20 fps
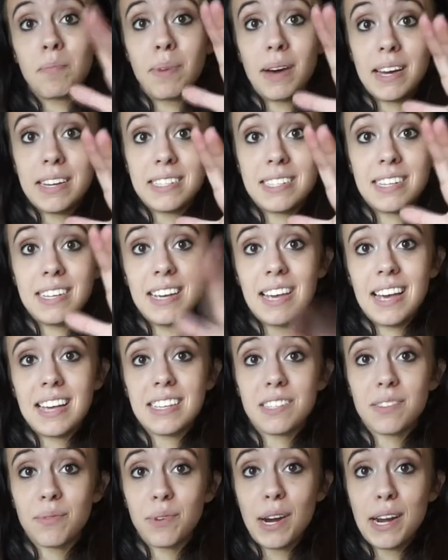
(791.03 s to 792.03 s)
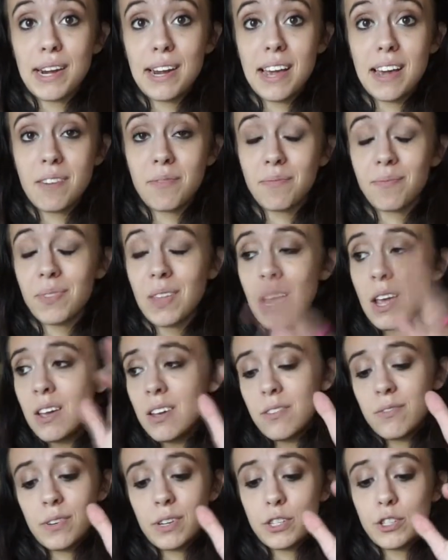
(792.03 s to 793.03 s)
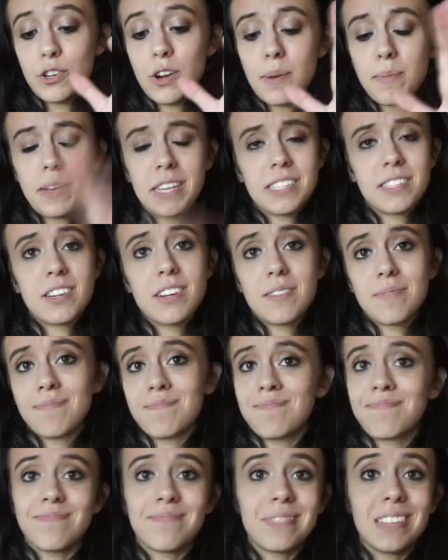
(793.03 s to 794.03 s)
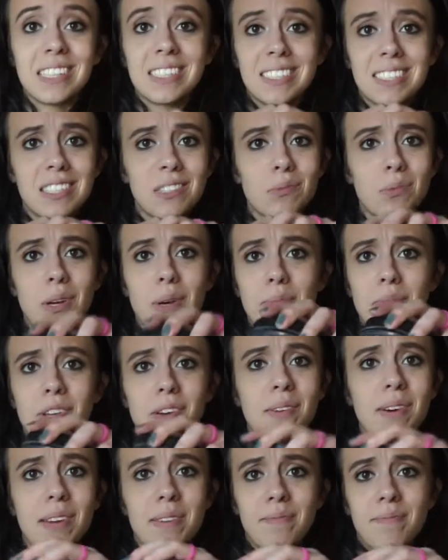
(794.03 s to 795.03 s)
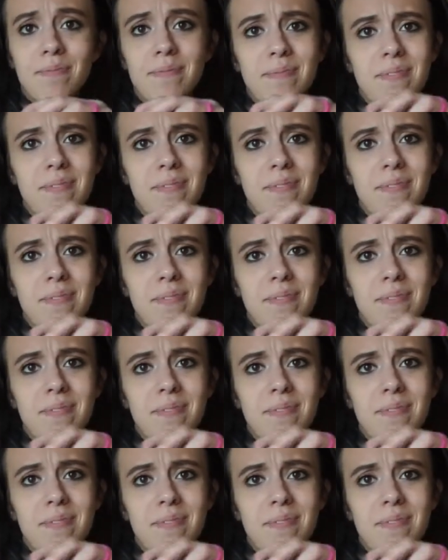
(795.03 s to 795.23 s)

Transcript: But as of right now, first trimester, this is what I'm doing.